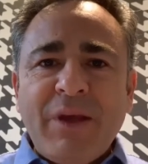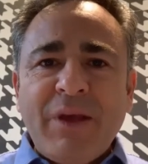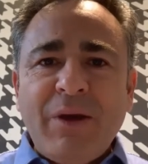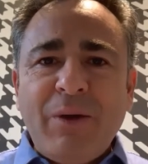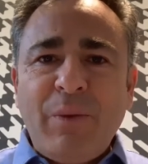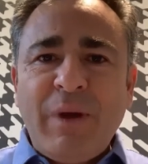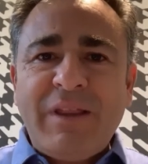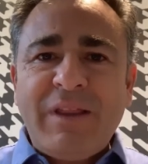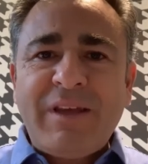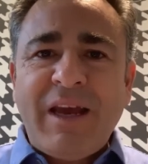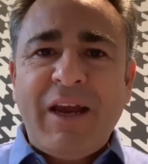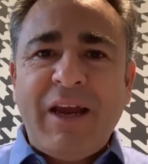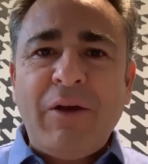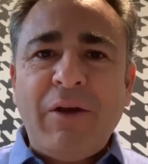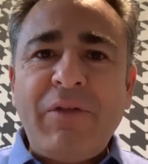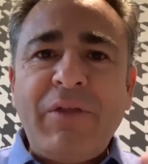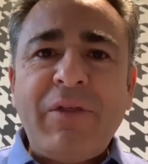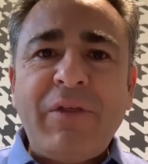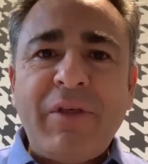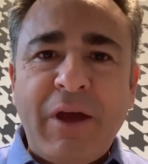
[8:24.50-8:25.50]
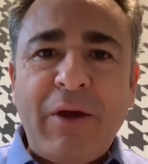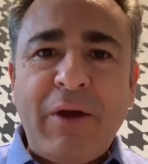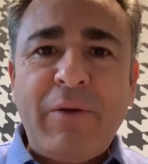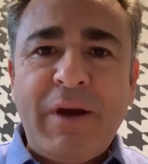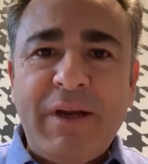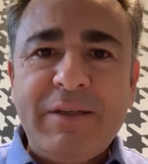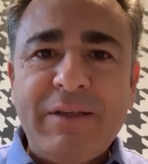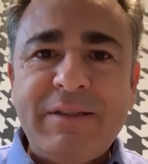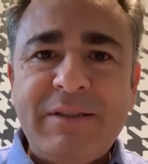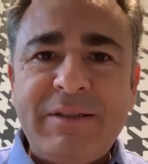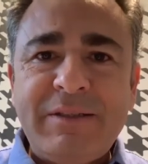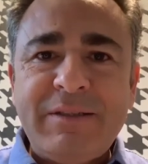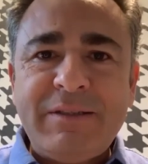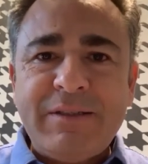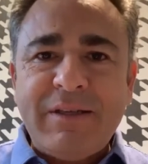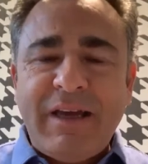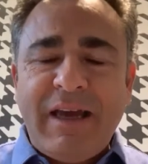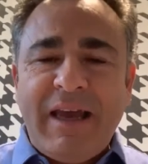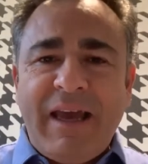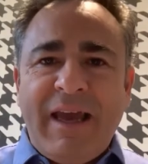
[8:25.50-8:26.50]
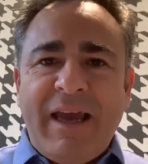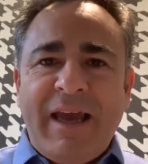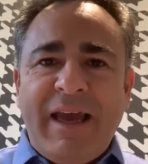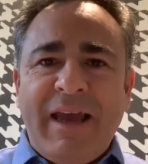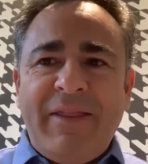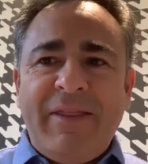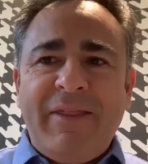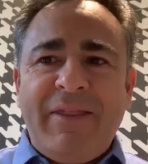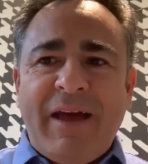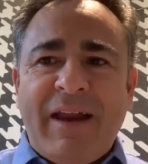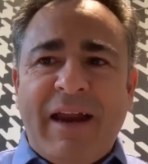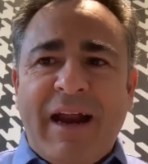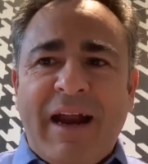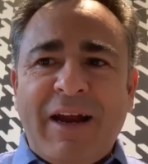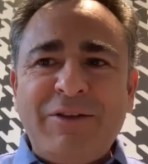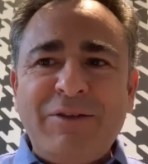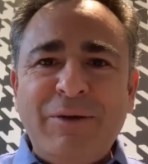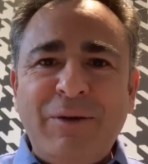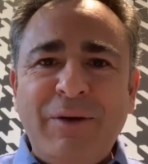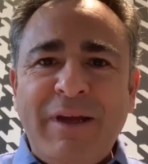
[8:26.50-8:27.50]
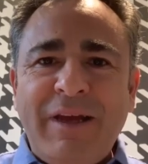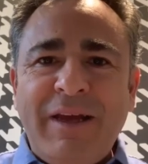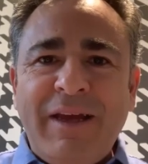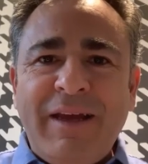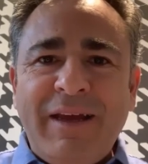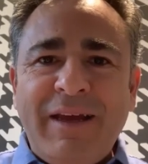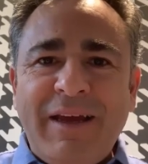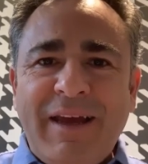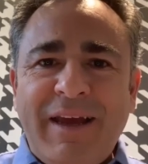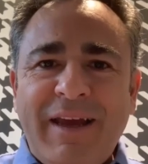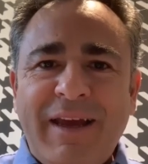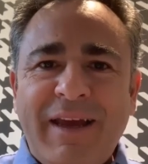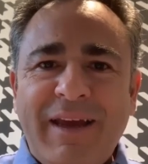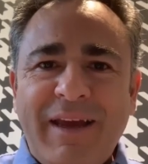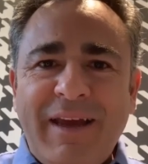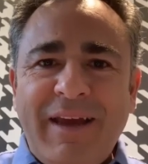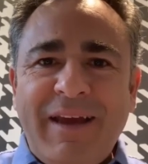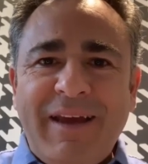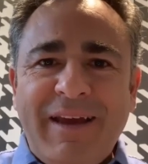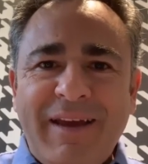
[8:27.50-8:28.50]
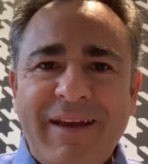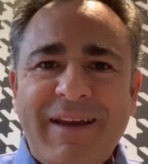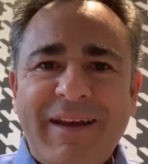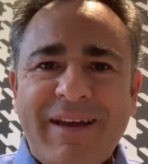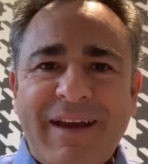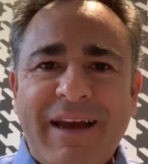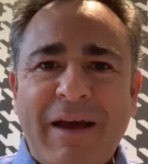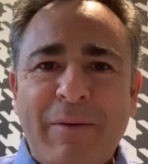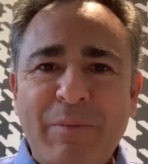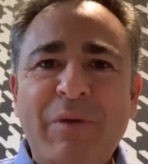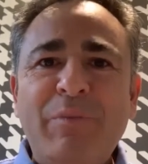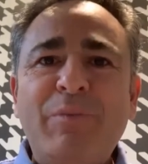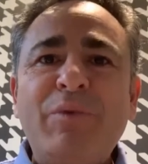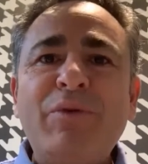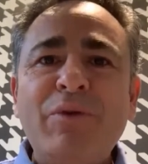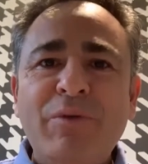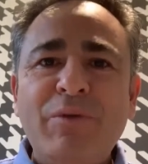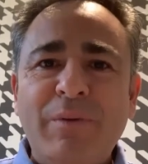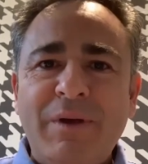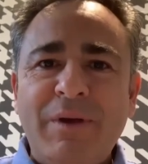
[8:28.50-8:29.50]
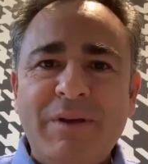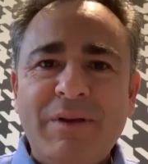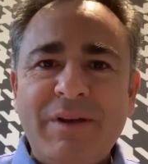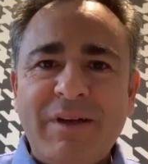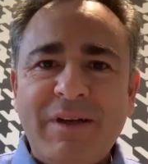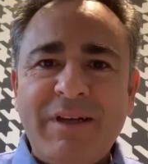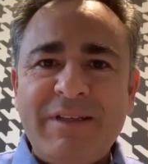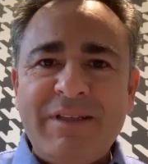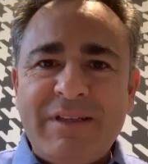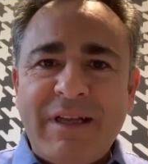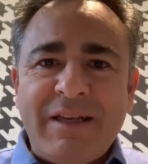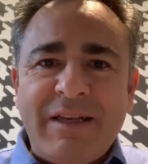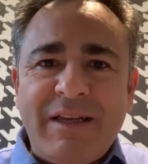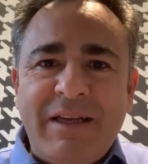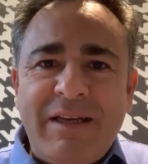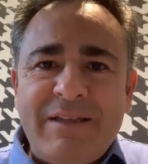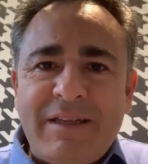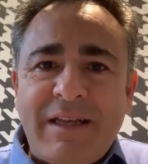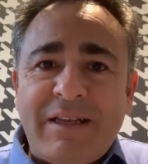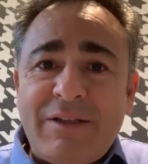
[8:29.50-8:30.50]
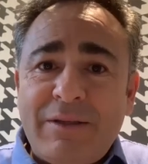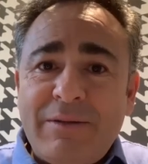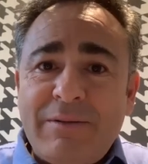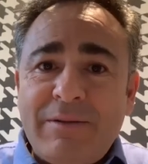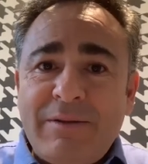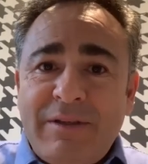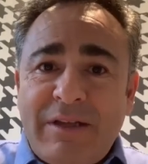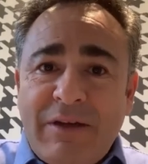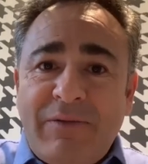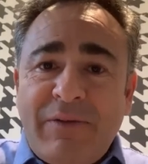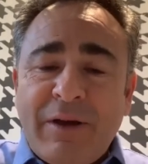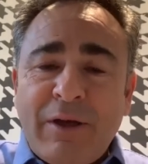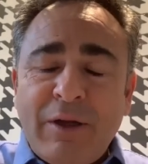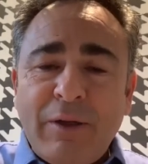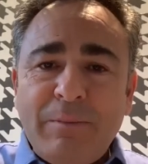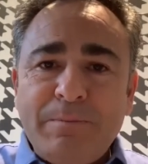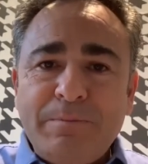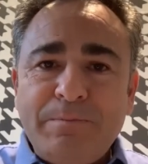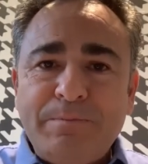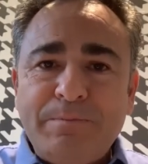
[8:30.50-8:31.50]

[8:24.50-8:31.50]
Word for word: with kind of theories that actually can be proven? Is that difficult?